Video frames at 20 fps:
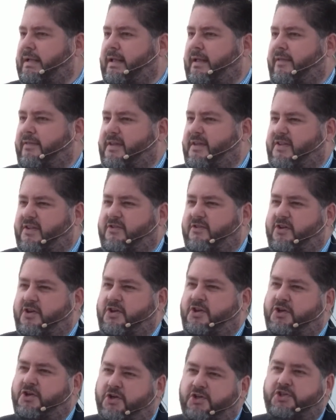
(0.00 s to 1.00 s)
This is a
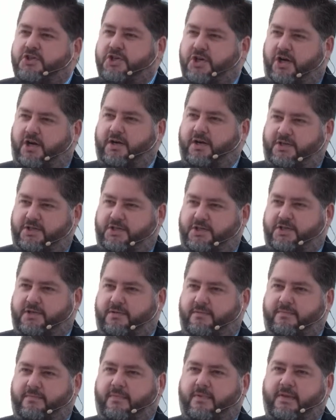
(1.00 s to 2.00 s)
good church.
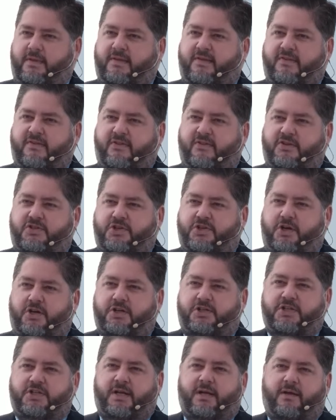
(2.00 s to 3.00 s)
This is a
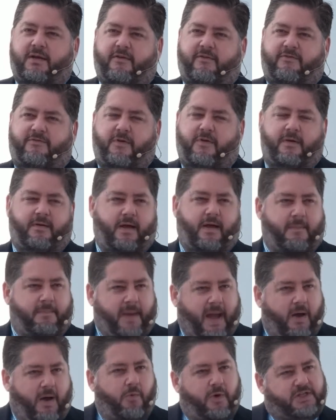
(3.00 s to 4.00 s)
church
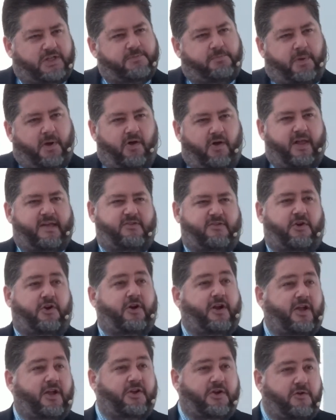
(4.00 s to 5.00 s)
about which Paul has
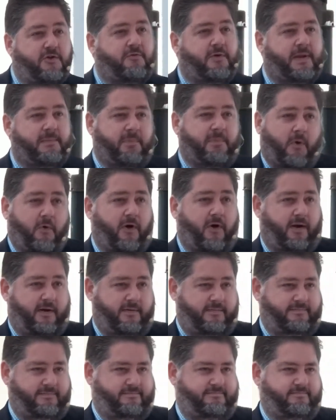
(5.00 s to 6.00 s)
heard a good report.
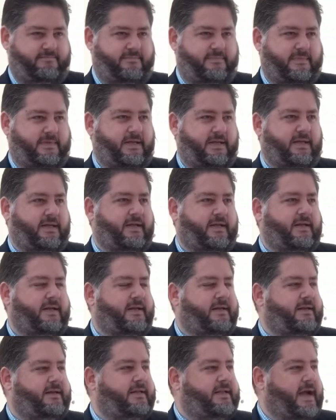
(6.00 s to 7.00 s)

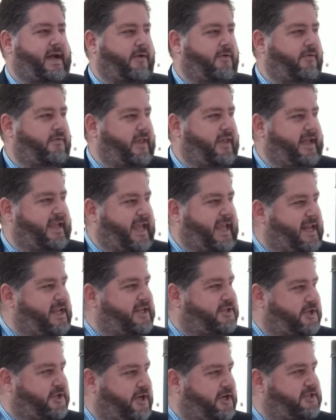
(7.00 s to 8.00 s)
Now, like any
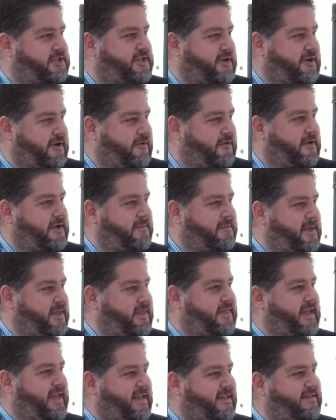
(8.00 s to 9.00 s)
church, there are going to be
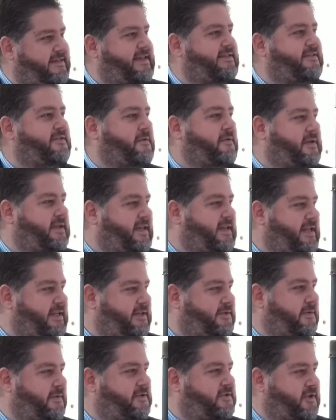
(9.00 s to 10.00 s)
things he's going to need
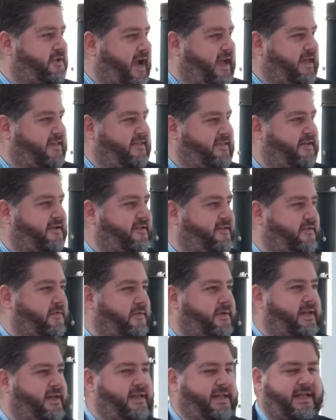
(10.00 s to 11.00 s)
to address, that he's
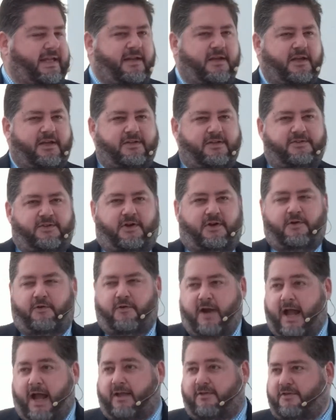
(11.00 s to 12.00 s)
going to need to
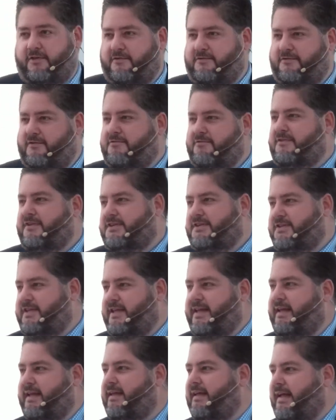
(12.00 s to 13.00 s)
correct. There's no such
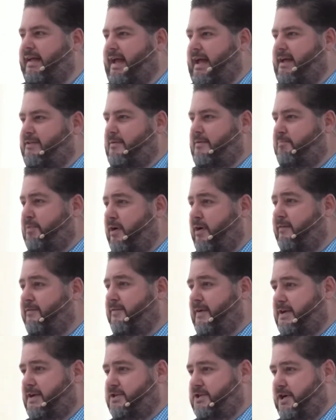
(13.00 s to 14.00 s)
thing as a
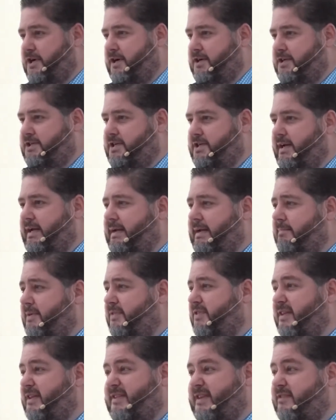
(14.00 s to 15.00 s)
perfect church. But
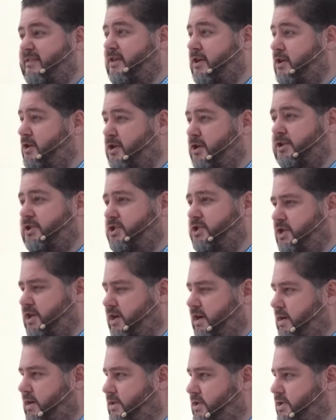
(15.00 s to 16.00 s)
this is a good
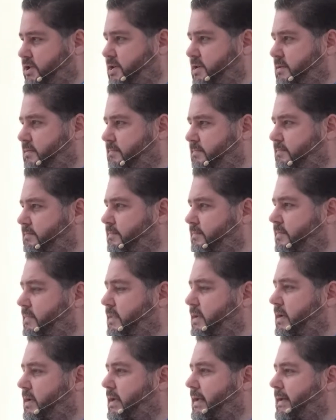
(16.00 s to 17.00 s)
church.
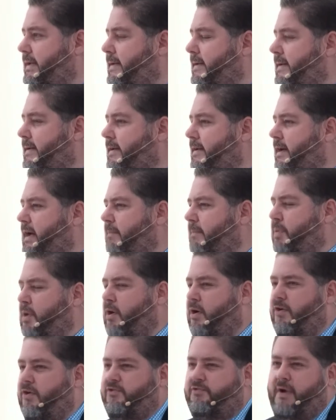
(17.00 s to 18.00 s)

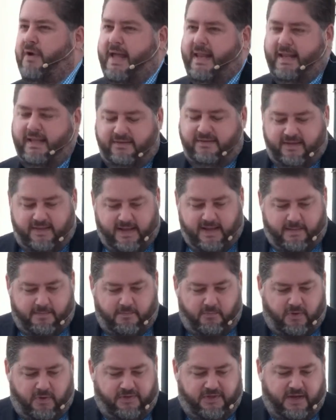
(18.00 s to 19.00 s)
Paul's writing to them
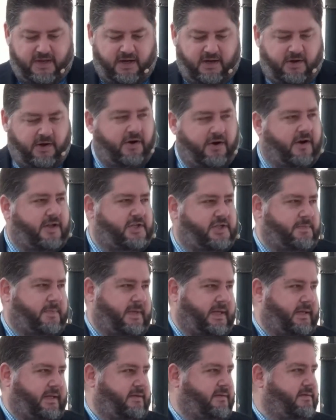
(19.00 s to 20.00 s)
with
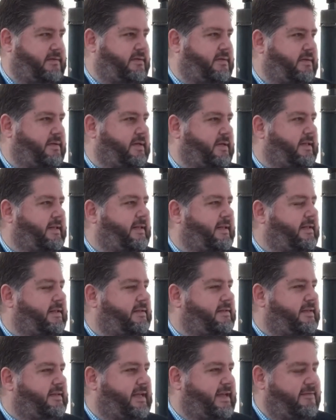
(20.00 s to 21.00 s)
encouragement,
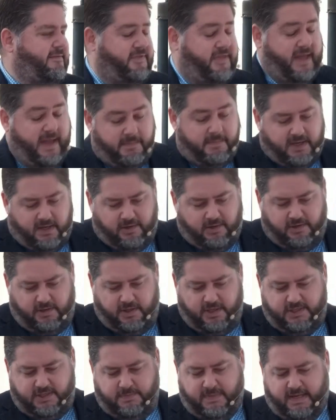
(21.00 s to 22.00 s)
to give them
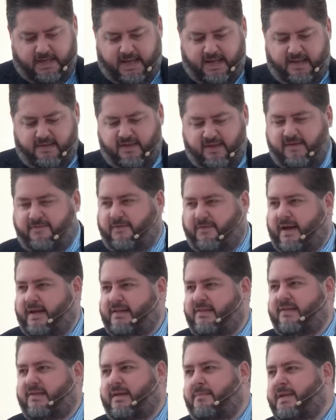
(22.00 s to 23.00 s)
encouragement as he
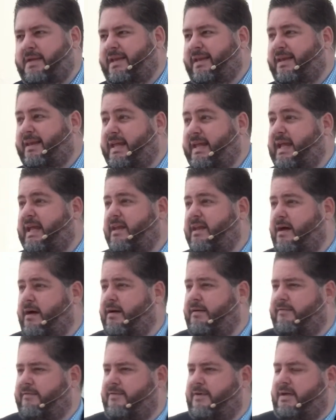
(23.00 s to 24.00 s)
finds them in need
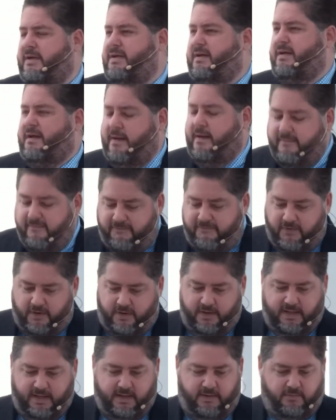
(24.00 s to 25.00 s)
of
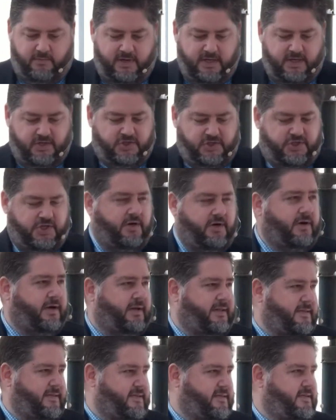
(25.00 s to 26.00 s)
comfort and
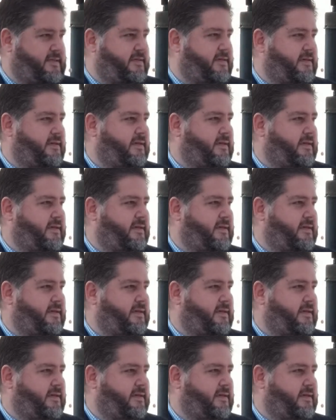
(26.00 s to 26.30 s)
reassurance.